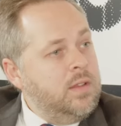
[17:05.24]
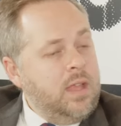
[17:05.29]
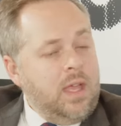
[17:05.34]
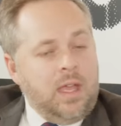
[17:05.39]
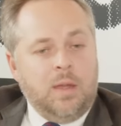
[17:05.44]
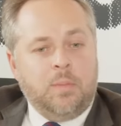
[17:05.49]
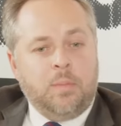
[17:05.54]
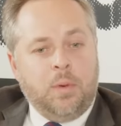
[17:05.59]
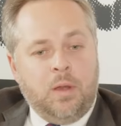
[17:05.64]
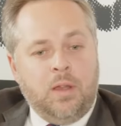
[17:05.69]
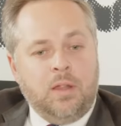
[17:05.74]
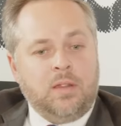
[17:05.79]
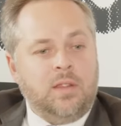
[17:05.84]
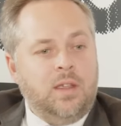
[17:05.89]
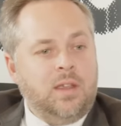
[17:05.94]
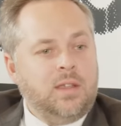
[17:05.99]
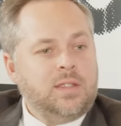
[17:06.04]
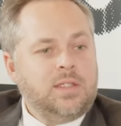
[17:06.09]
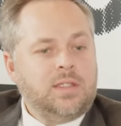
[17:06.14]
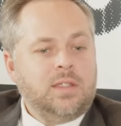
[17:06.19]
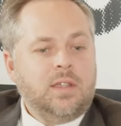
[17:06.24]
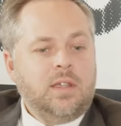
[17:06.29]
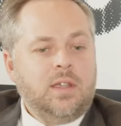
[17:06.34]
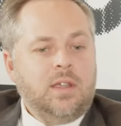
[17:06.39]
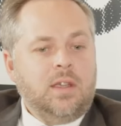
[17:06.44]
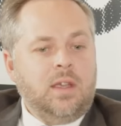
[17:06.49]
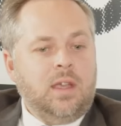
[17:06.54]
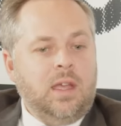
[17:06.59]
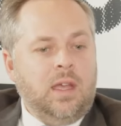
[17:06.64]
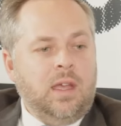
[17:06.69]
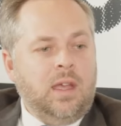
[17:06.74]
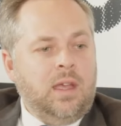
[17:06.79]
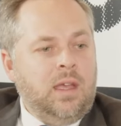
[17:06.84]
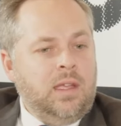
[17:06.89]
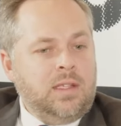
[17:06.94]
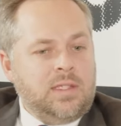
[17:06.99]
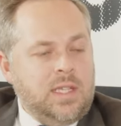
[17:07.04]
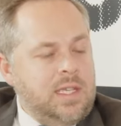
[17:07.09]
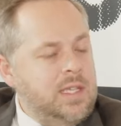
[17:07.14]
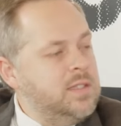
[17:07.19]
day, politics,
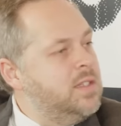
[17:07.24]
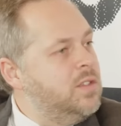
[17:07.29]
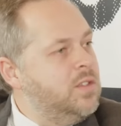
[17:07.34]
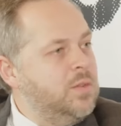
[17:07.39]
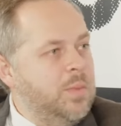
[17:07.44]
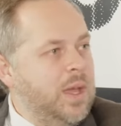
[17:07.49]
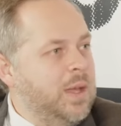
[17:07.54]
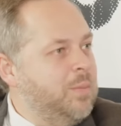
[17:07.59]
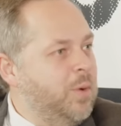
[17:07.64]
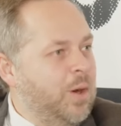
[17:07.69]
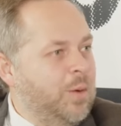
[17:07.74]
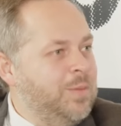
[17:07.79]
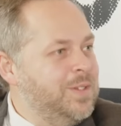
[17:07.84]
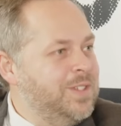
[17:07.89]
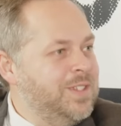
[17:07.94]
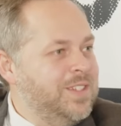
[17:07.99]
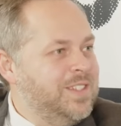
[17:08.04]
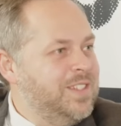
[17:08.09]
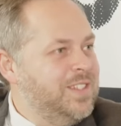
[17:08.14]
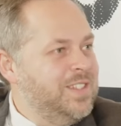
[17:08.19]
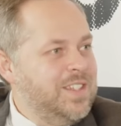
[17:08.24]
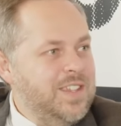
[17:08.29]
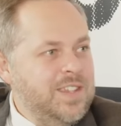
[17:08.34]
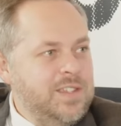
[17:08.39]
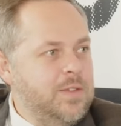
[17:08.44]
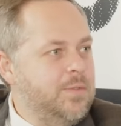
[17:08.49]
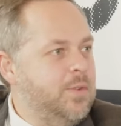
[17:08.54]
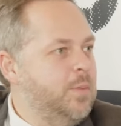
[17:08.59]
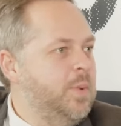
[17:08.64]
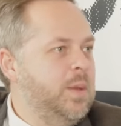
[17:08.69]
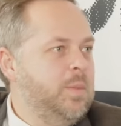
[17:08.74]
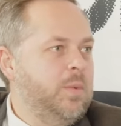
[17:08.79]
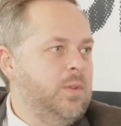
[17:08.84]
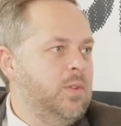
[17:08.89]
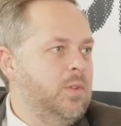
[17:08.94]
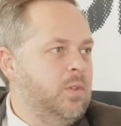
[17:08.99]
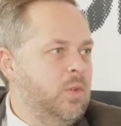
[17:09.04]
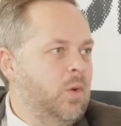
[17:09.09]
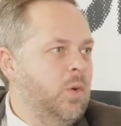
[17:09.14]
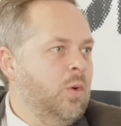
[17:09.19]
it's easy to make promises. It's easy for people
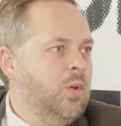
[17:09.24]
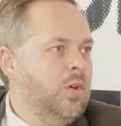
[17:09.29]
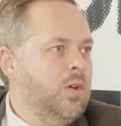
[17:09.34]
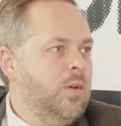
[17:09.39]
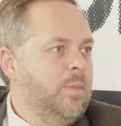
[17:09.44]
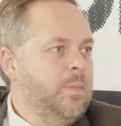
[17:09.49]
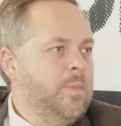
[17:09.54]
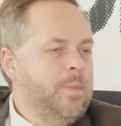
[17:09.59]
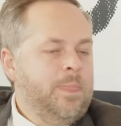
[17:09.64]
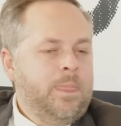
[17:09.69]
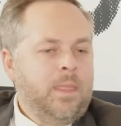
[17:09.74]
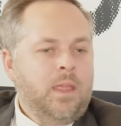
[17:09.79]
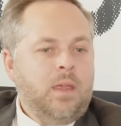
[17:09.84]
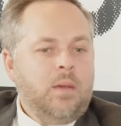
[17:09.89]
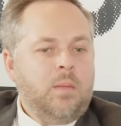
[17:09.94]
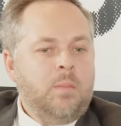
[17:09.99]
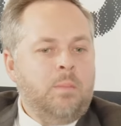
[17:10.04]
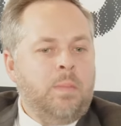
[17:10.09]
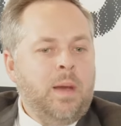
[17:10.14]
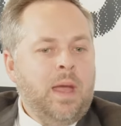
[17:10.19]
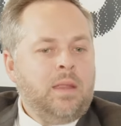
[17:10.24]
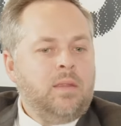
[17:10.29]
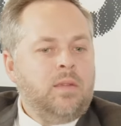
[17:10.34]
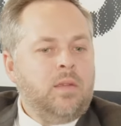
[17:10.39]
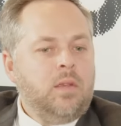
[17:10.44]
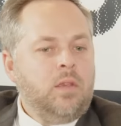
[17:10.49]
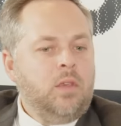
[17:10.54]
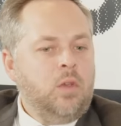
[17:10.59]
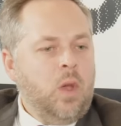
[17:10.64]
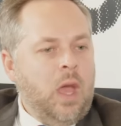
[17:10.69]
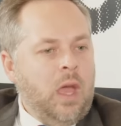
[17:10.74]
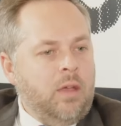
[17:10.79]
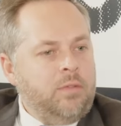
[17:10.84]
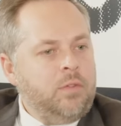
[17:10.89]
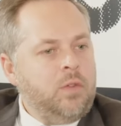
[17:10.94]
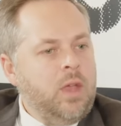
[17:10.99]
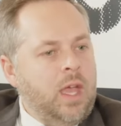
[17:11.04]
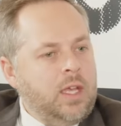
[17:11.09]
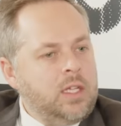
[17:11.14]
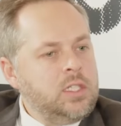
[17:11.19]
to talk. But you have
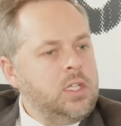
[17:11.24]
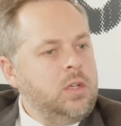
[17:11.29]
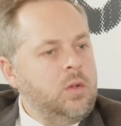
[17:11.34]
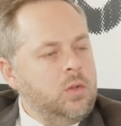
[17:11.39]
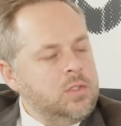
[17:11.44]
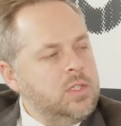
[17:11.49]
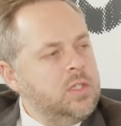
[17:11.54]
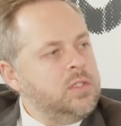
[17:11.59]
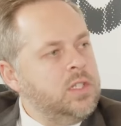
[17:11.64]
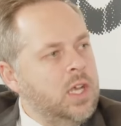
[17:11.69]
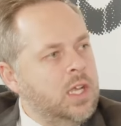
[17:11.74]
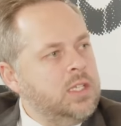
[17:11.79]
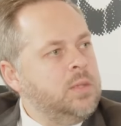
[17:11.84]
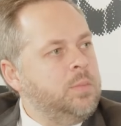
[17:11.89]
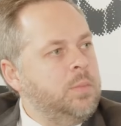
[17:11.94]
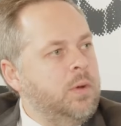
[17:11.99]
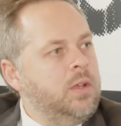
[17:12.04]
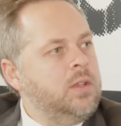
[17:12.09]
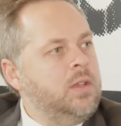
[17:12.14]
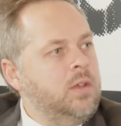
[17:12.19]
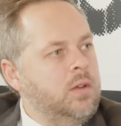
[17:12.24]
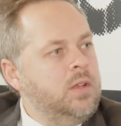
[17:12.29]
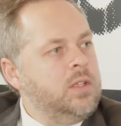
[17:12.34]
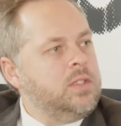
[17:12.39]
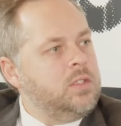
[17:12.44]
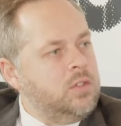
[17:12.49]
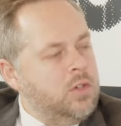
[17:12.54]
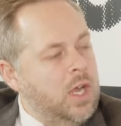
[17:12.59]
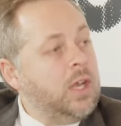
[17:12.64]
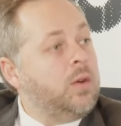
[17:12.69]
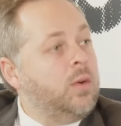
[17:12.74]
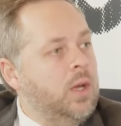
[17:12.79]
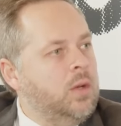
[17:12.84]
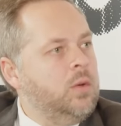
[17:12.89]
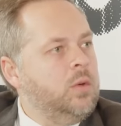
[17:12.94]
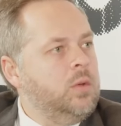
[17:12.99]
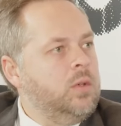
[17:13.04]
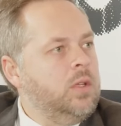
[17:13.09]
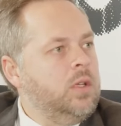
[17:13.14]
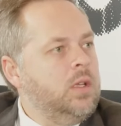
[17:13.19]
to actually also judge a party on its track
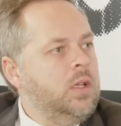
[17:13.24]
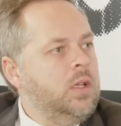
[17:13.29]
record.